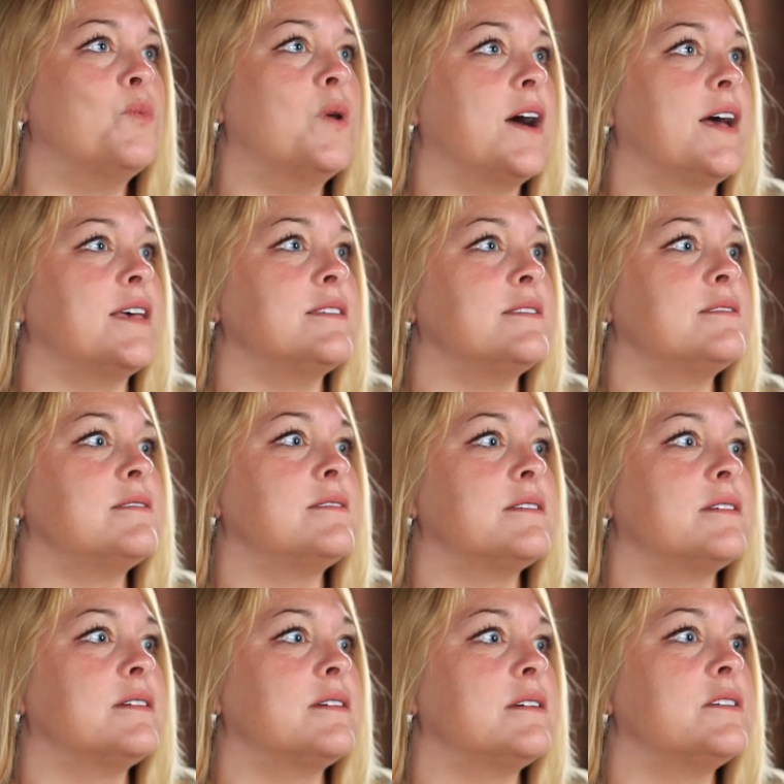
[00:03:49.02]
was
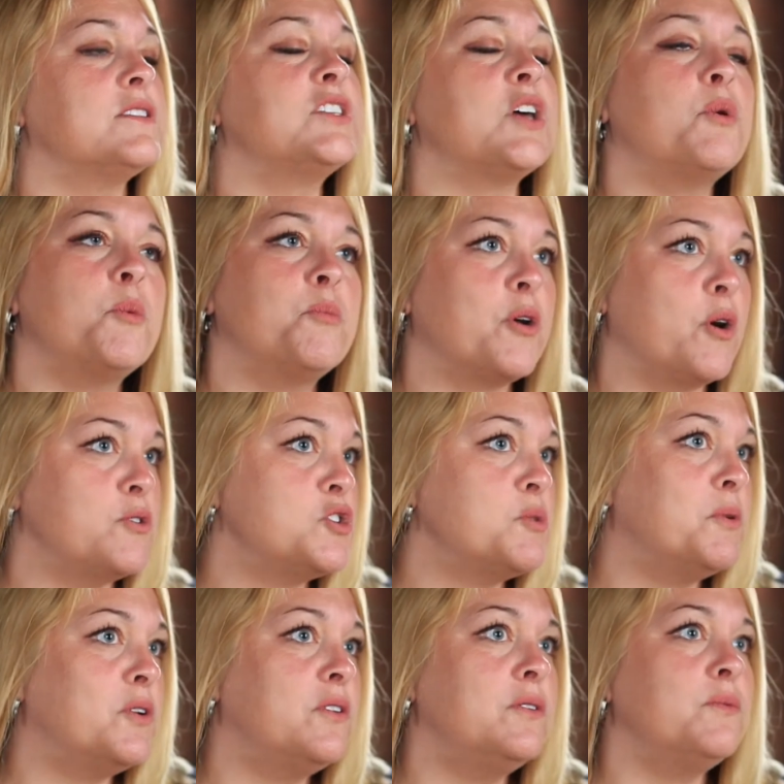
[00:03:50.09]
so approachable